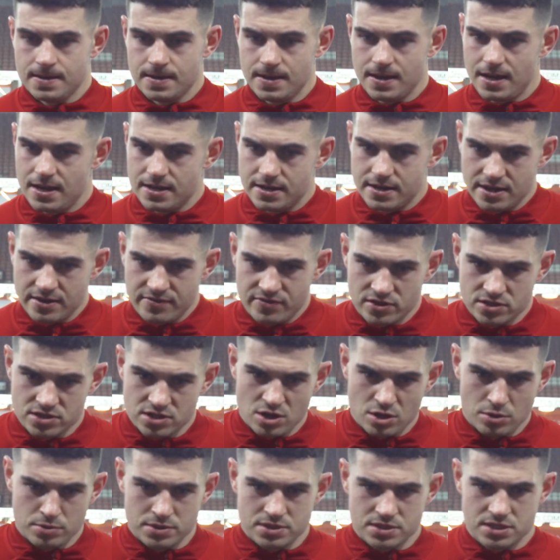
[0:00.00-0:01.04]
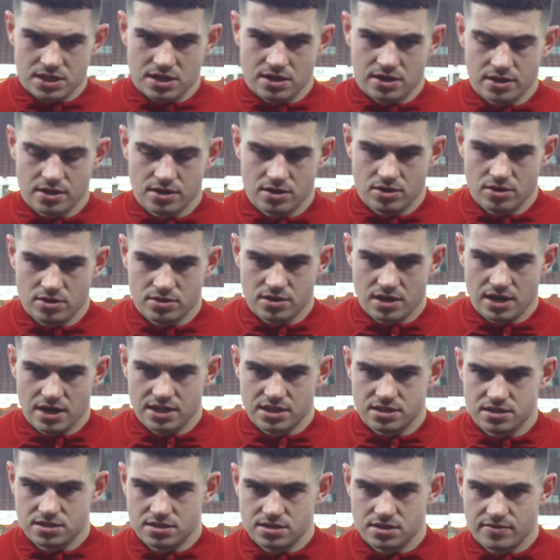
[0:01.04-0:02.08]
Yeah, the effort's always there. You know, the
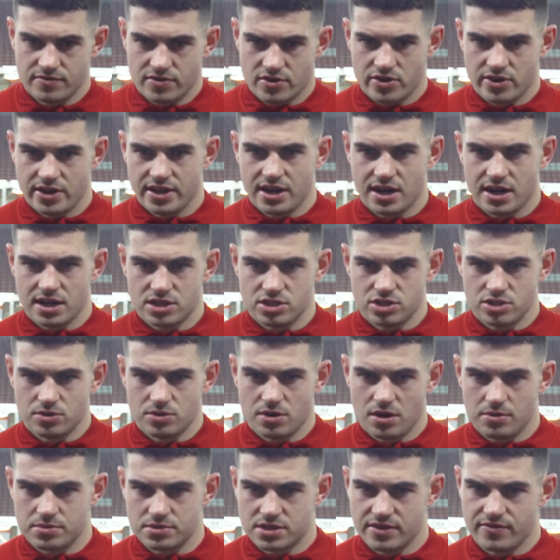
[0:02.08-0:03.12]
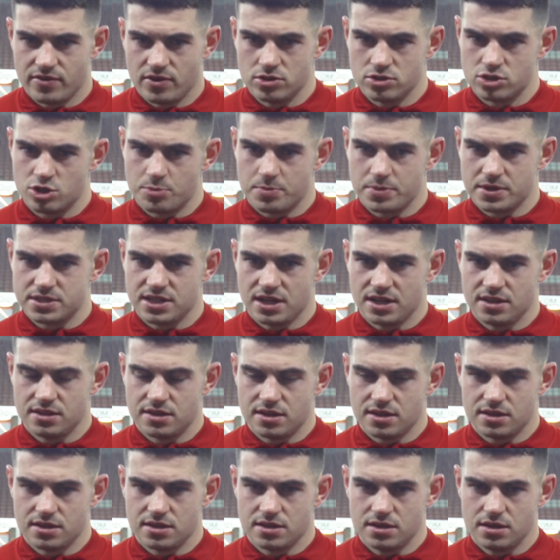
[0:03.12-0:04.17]
lads have a great attitude, always give 100%.
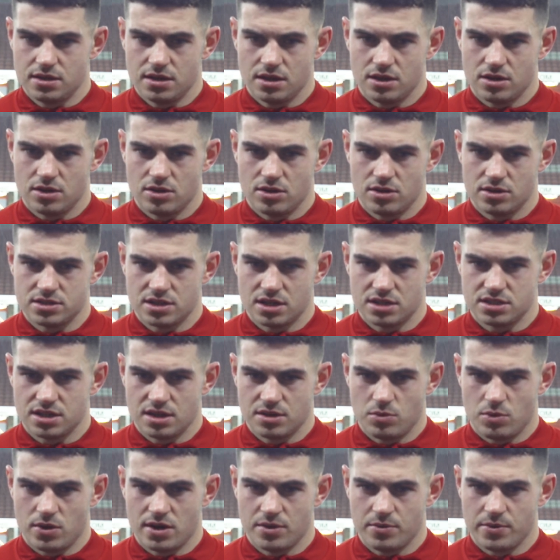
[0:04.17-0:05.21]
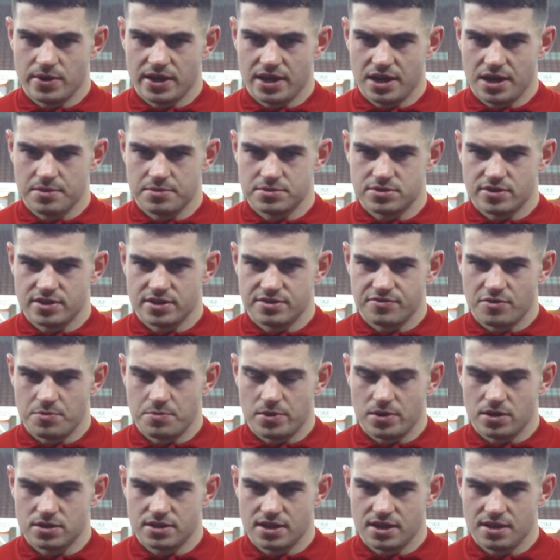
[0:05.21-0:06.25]
And, you know, as I said, want to win games for this
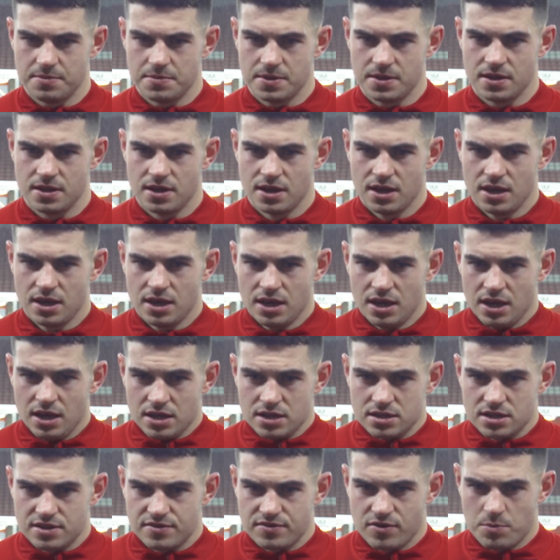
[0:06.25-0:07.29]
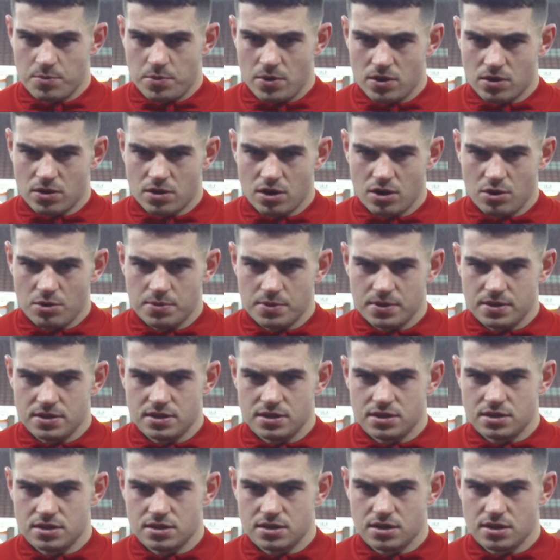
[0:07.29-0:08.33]
football team and this football club. And,
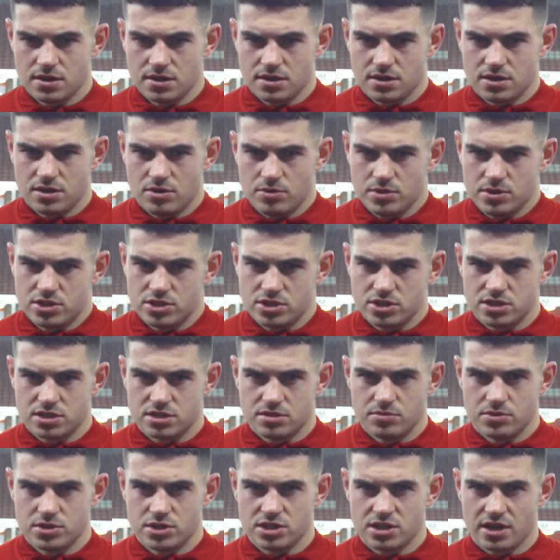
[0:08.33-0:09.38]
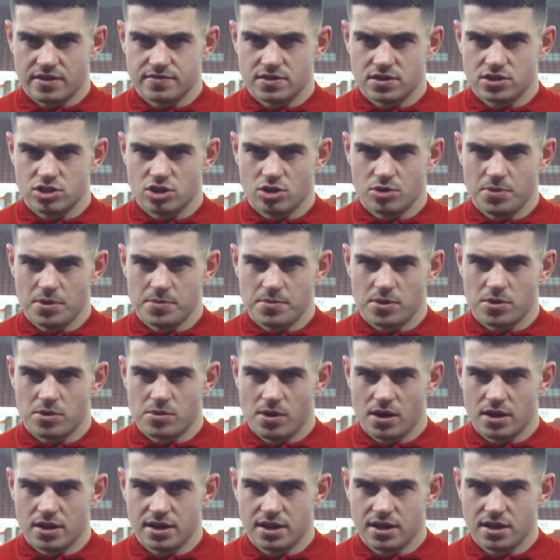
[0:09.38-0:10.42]
you know, we just have to show a bit more
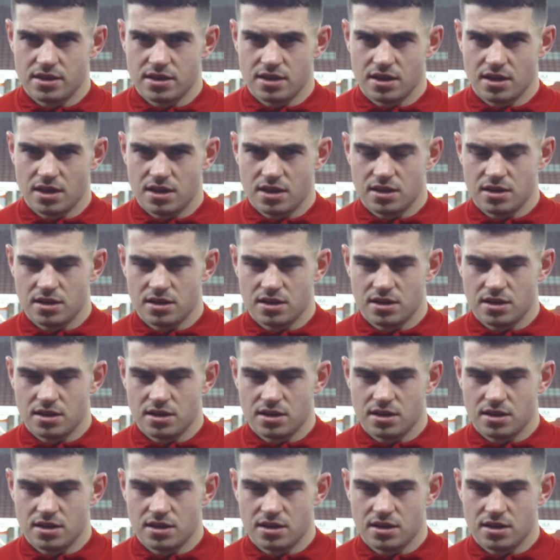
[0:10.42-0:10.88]
quality, I think.